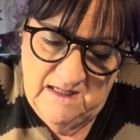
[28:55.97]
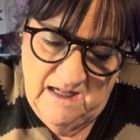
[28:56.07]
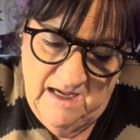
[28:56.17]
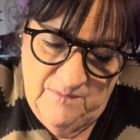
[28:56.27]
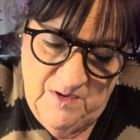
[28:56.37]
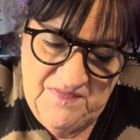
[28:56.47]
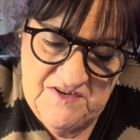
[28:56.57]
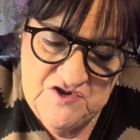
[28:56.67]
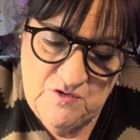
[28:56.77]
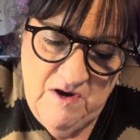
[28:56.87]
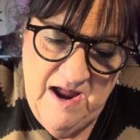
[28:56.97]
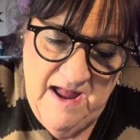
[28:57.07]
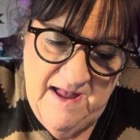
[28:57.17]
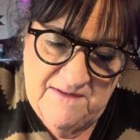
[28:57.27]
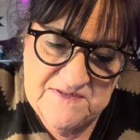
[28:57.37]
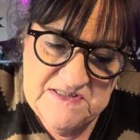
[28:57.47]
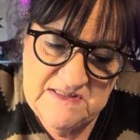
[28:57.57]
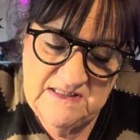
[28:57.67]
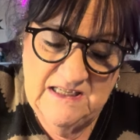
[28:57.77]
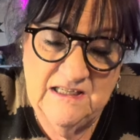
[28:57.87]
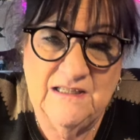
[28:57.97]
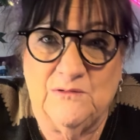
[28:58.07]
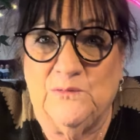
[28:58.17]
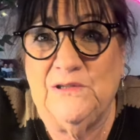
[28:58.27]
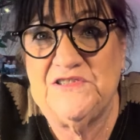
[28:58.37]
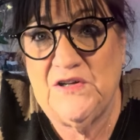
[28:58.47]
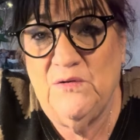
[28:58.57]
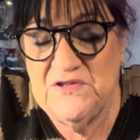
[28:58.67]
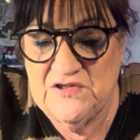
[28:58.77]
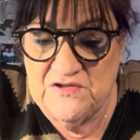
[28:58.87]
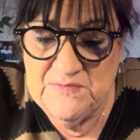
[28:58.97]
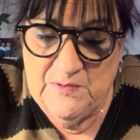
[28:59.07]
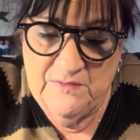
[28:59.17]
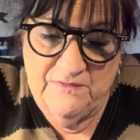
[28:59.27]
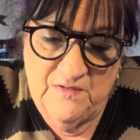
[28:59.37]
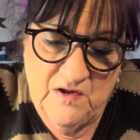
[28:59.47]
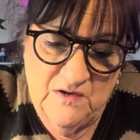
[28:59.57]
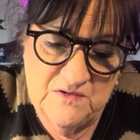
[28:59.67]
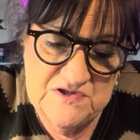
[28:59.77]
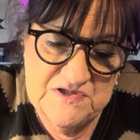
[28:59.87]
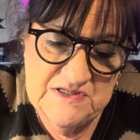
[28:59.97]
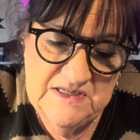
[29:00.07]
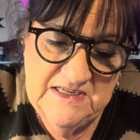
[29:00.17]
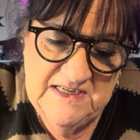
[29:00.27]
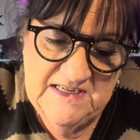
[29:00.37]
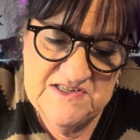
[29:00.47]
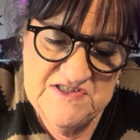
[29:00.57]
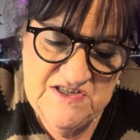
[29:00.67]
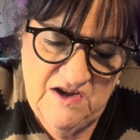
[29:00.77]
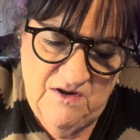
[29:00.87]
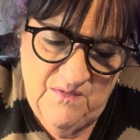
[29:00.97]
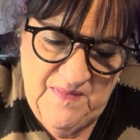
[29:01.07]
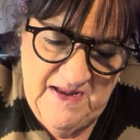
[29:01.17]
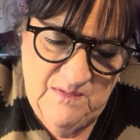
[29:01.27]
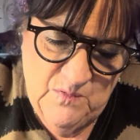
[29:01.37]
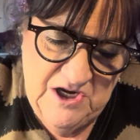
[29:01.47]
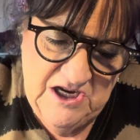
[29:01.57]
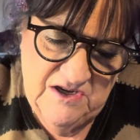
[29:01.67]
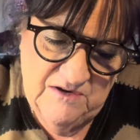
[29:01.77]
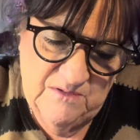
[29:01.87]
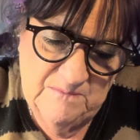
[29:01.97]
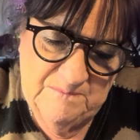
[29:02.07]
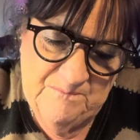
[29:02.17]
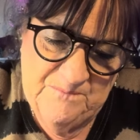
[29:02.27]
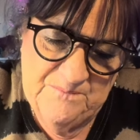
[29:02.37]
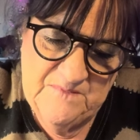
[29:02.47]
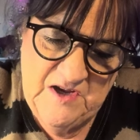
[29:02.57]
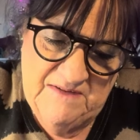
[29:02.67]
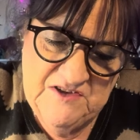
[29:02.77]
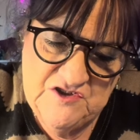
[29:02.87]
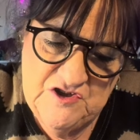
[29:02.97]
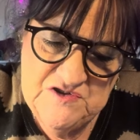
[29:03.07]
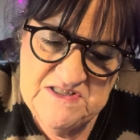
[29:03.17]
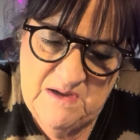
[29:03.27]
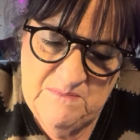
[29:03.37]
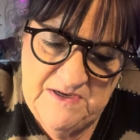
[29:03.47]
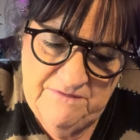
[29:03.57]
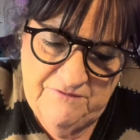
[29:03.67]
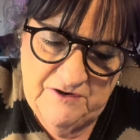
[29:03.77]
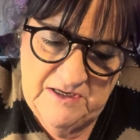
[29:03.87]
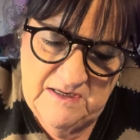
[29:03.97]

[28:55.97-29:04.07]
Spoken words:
I want the giraffes. Oh, well, so-and-so spoke for those. So then what do? You have to choose something different.